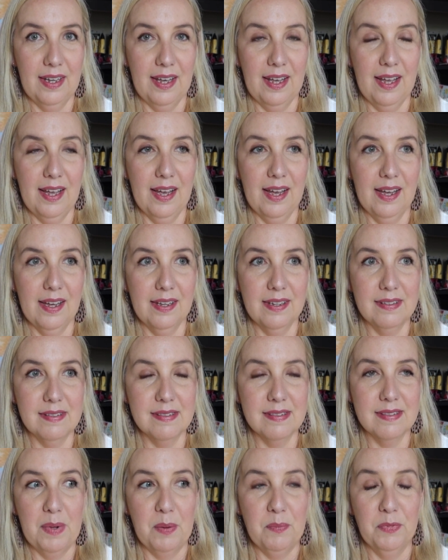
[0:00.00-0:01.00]

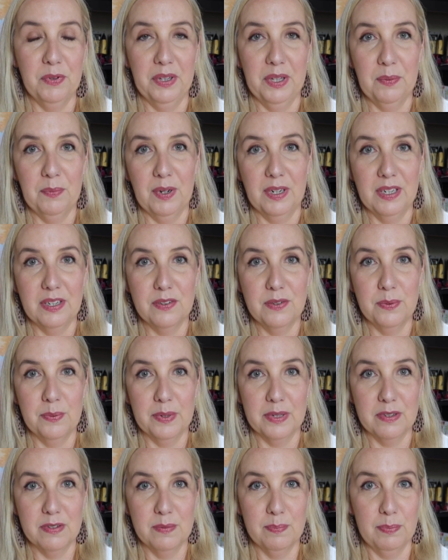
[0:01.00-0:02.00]
as I'm really wanting to
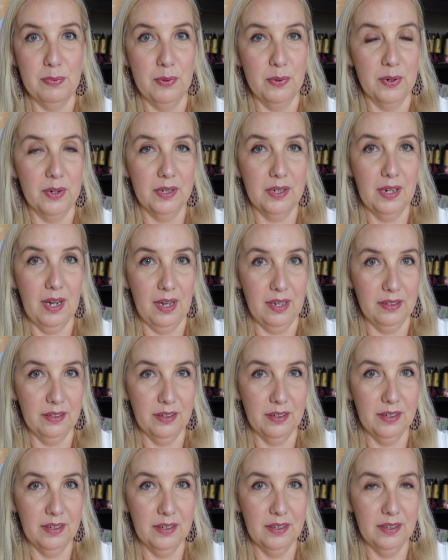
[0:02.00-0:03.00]
explore
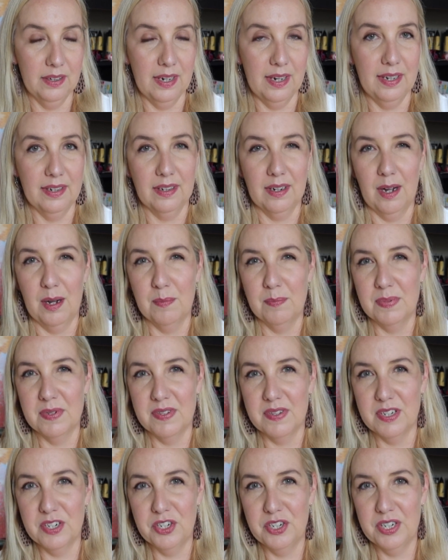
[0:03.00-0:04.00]
color and
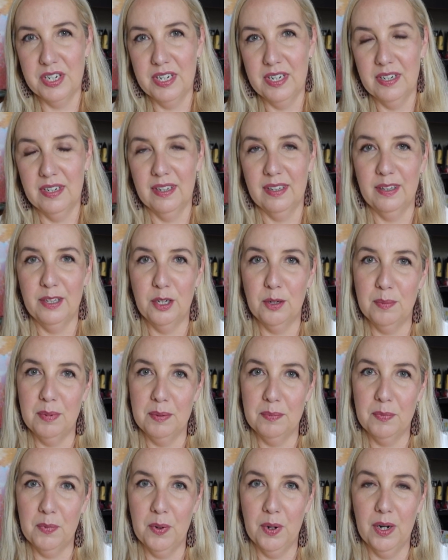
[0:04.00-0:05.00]
composition a little
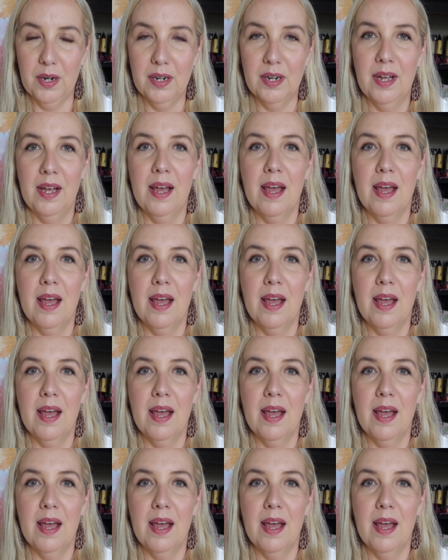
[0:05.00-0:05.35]
bit more.